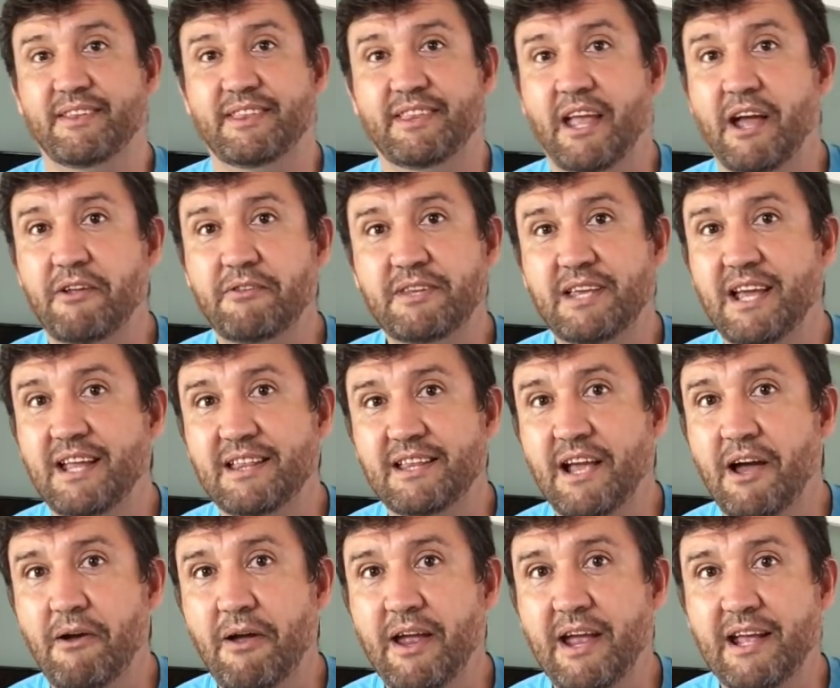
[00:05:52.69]
don't get
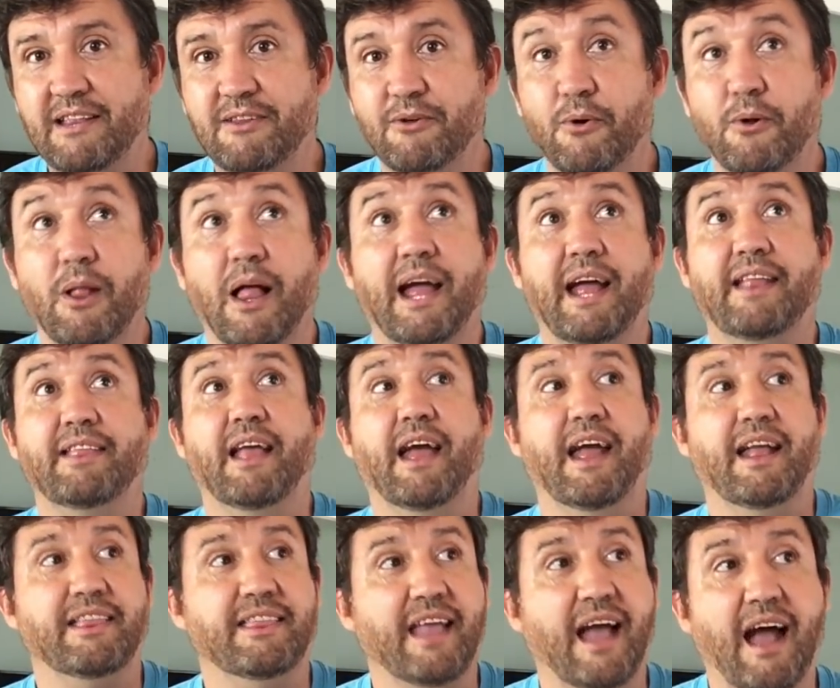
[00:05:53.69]
going at all. And